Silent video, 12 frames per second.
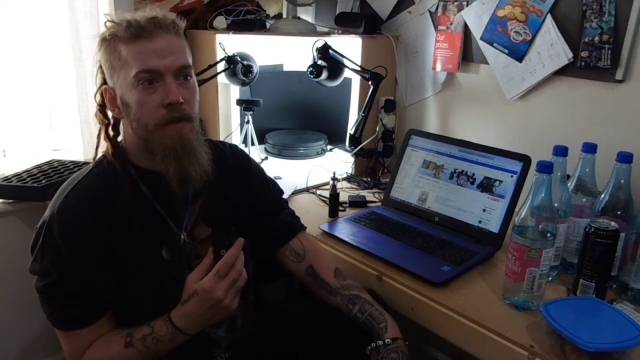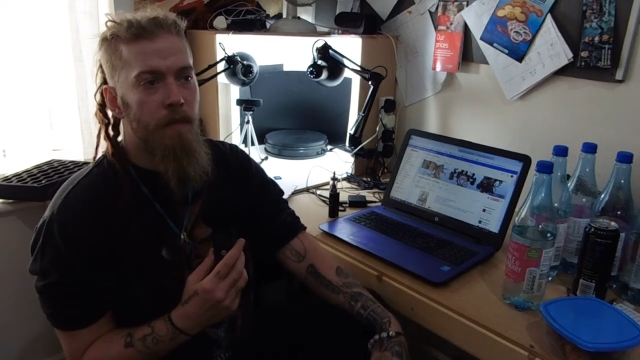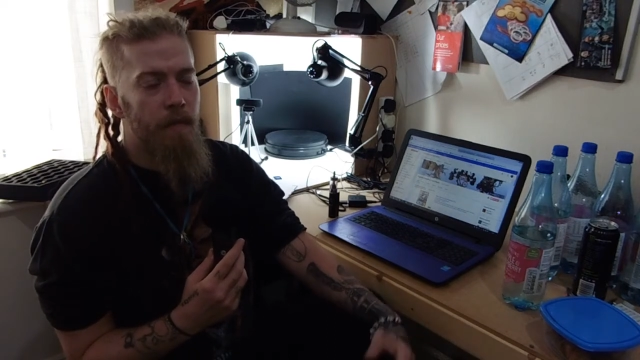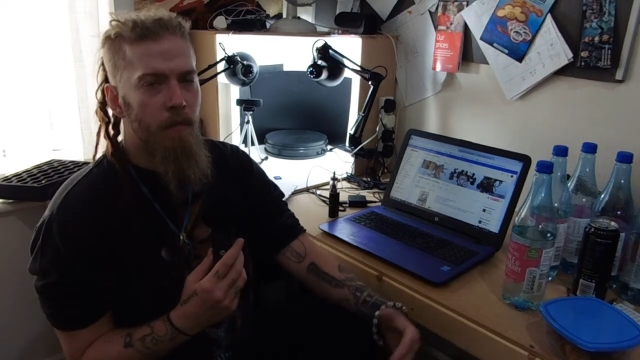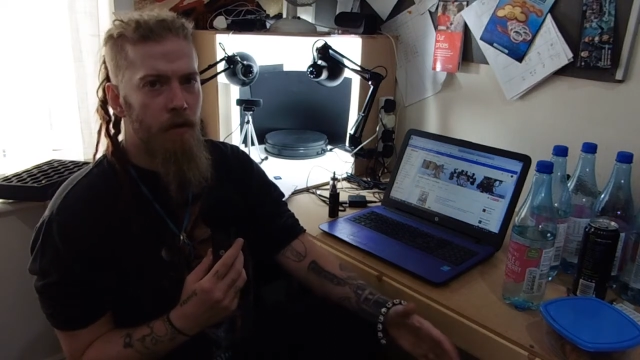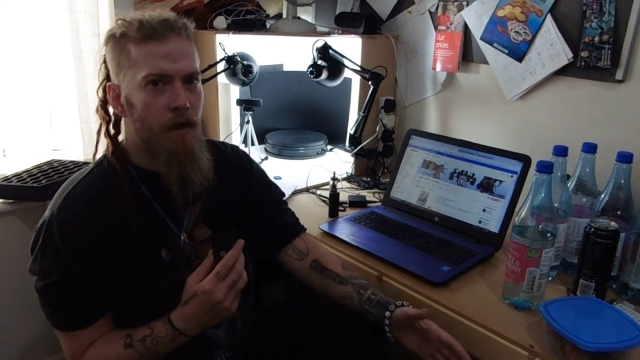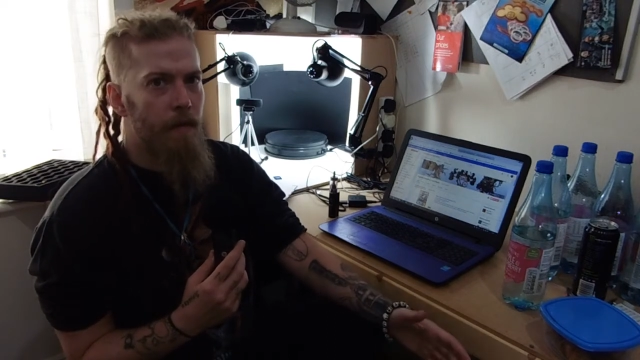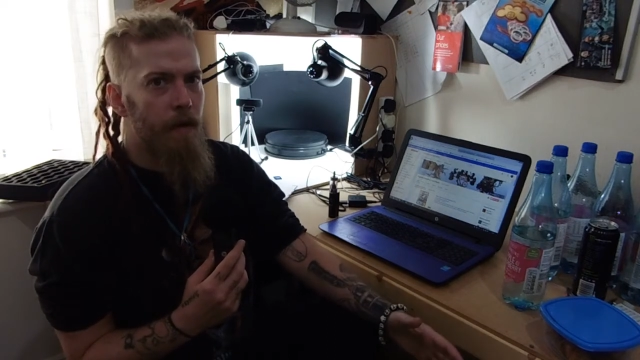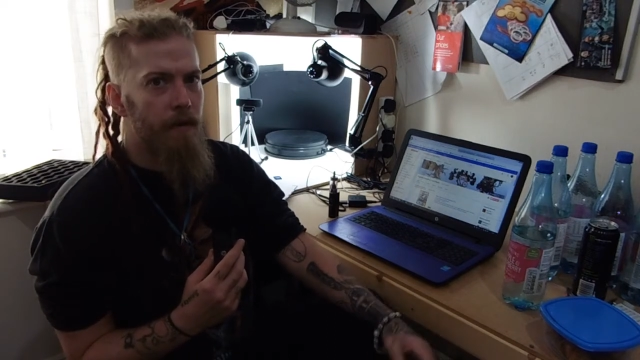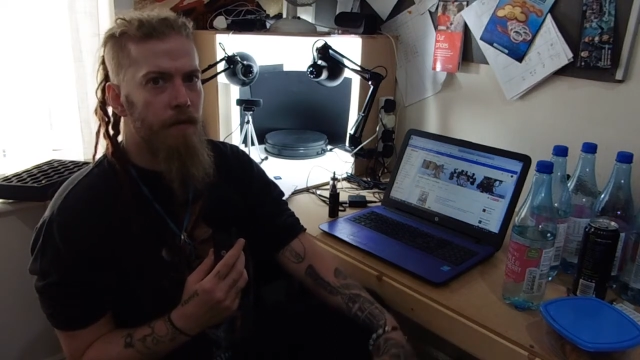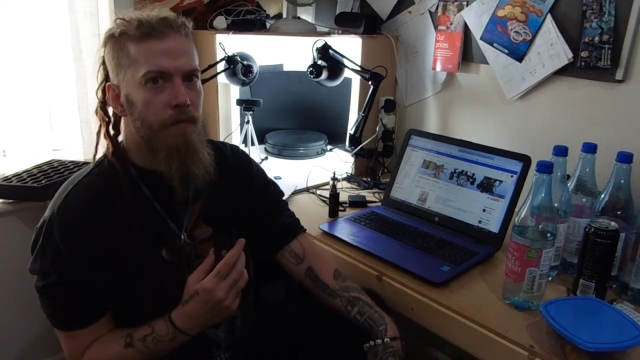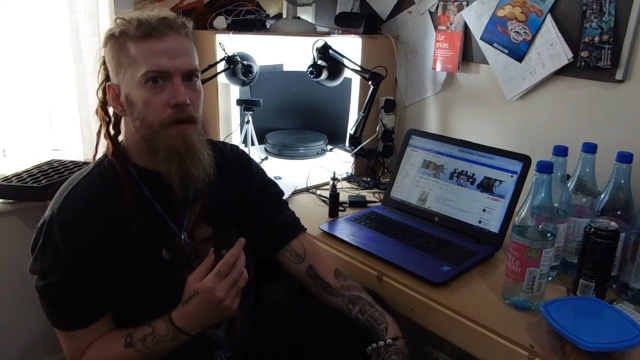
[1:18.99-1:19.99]
I've been mucking
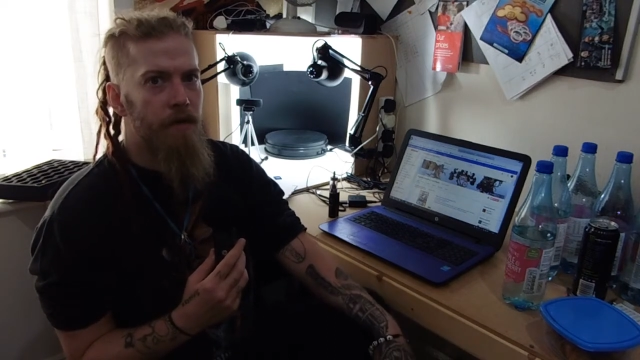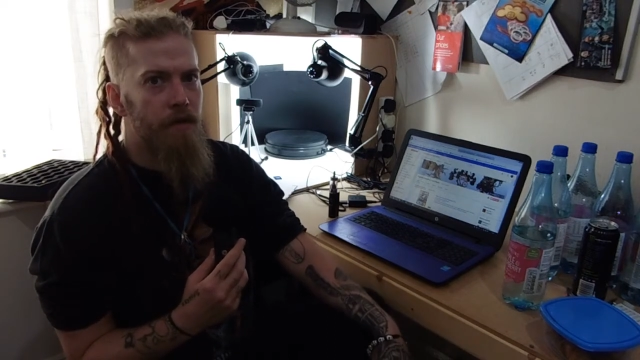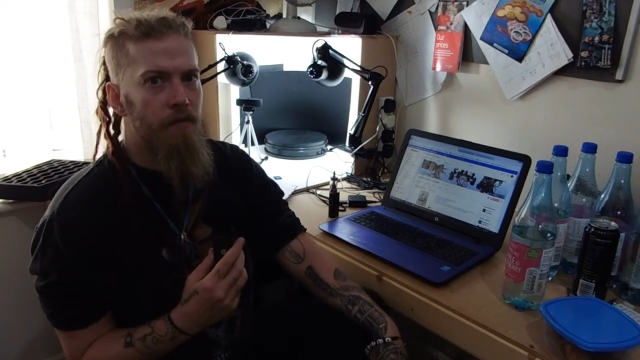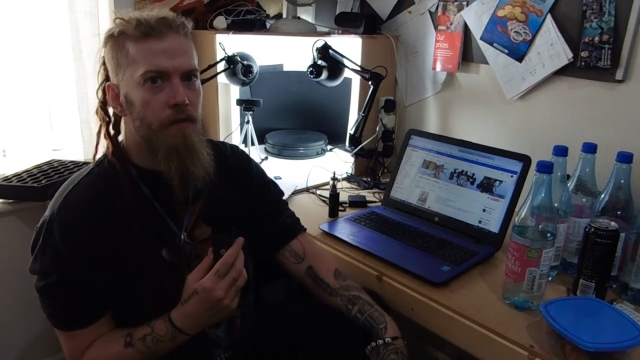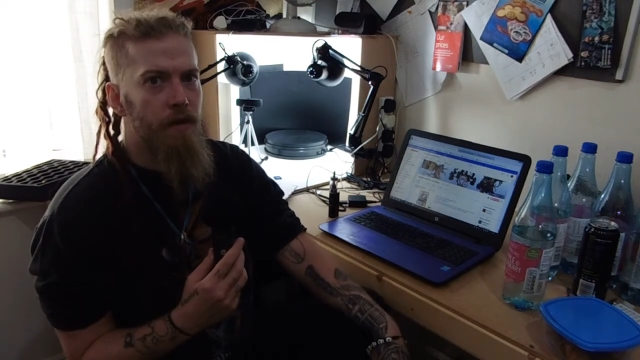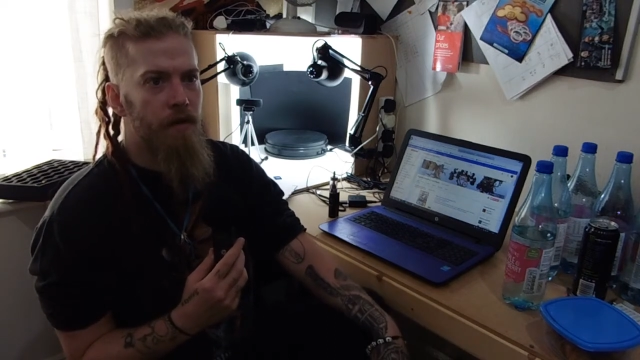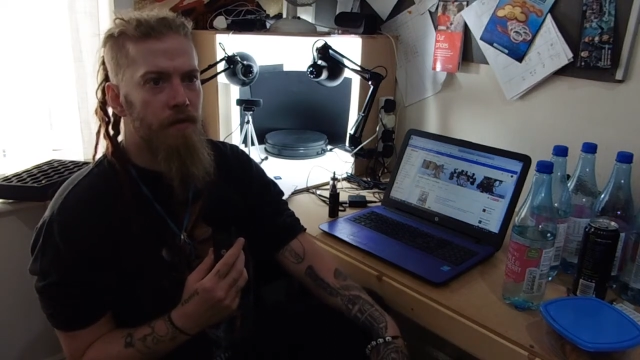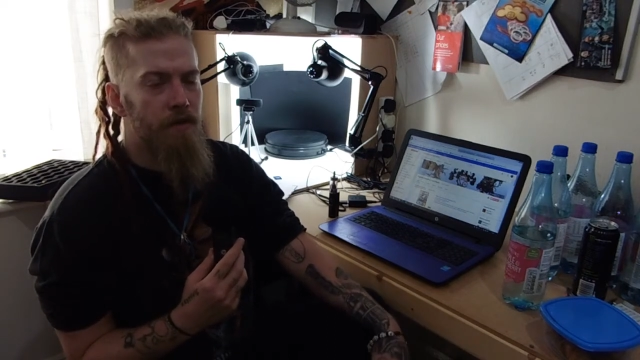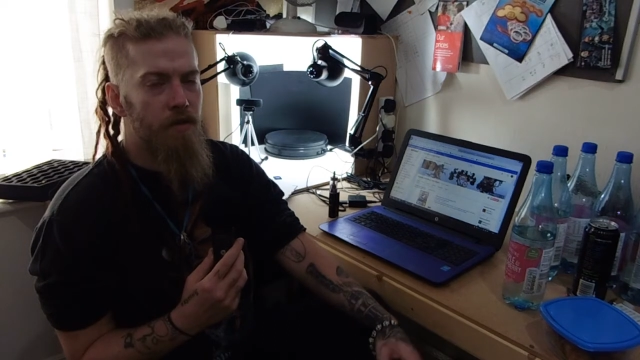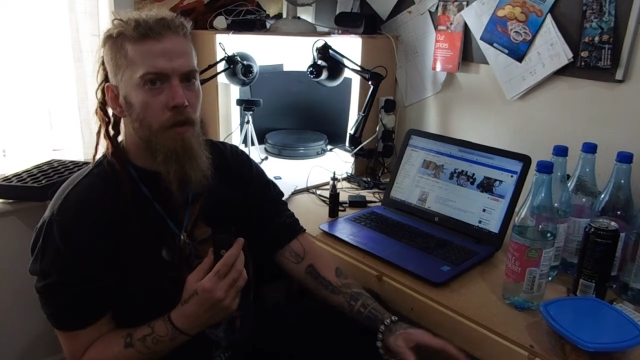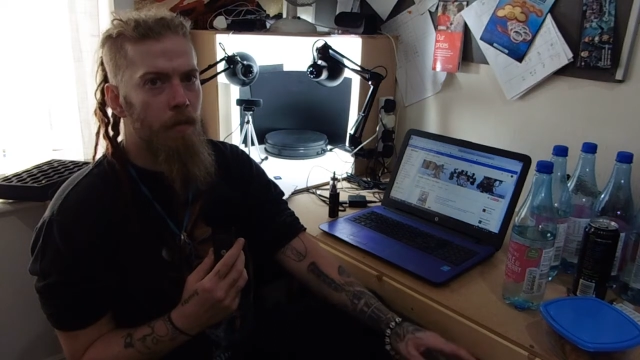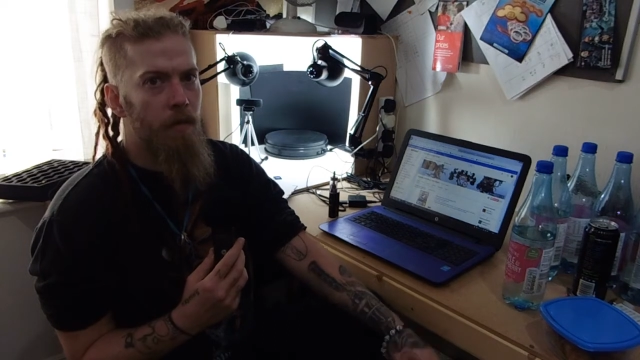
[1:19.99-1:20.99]
about with green screen and stop